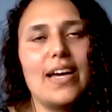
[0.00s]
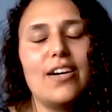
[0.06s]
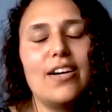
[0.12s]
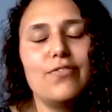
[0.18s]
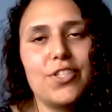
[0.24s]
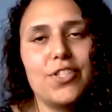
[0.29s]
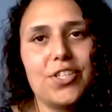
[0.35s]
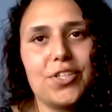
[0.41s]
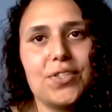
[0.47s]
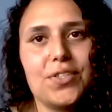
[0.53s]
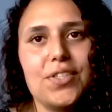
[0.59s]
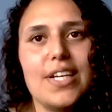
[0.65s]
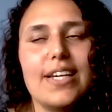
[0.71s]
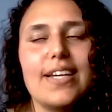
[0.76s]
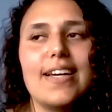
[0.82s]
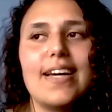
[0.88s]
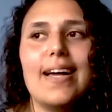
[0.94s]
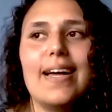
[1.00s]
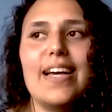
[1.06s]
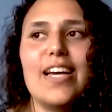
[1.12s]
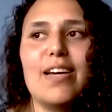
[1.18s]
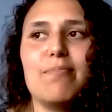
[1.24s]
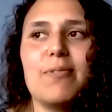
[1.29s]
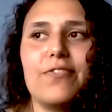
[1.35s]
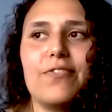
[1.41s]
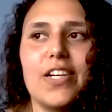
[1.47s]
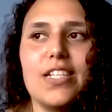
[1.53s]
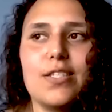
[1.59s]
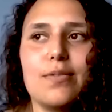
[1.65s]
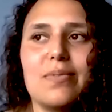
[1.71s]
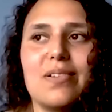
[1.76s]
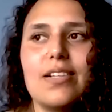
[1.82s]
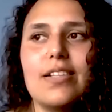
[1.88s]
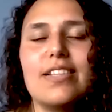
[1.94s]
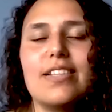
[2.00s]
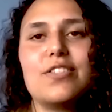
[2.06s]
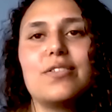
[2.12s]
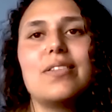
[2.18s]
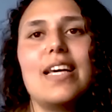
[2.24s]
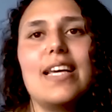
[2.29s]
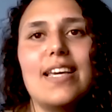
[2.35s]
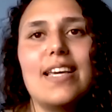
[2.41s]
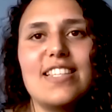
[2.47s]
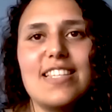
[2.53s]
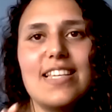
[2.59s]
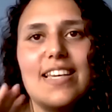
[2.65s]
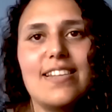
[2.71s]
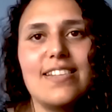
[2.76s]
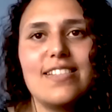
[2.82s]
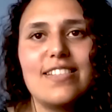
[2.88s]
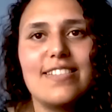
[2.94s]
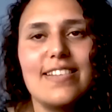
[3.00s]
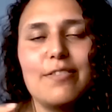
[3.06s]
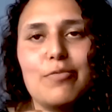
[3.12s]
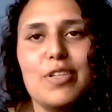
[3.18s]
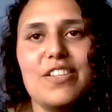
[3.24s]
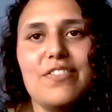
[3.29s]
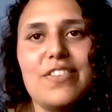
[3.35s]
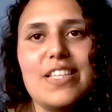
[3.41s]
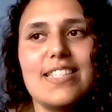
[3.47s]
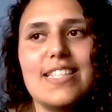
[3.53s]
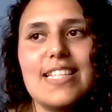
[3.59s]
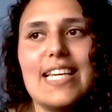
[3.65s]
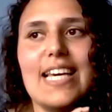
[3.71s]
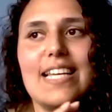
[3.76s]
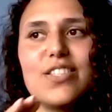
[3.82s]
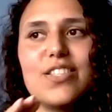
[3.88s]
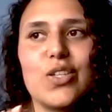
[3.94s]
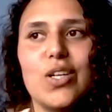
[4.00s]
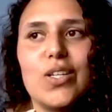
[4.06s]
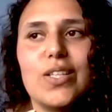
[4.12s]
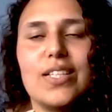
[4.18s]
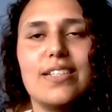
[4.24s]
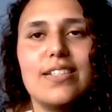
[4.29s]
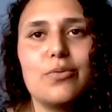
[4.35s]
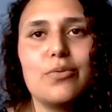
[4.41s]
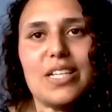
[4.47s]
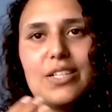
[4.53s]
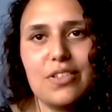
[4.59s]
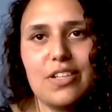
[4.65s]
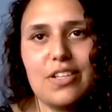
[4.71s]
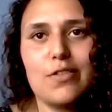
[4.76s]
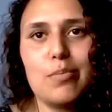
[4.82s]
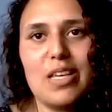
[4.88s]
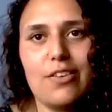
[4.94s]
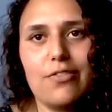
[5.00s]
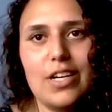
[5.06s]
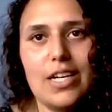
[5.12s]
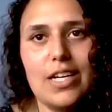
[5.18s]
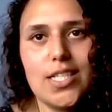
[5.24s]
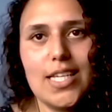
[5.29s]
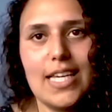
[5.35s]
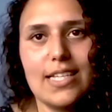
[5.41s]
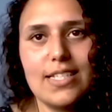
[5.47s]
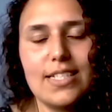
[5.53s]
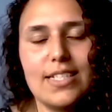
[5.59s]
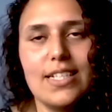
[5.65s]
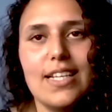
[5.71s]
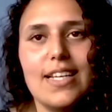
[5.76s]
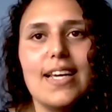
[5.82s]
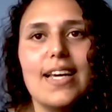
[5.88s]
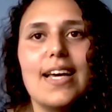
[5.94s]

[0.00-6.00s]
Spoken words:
I have two. The first one, so like I said previously, in Scotland, we don't have to pay for education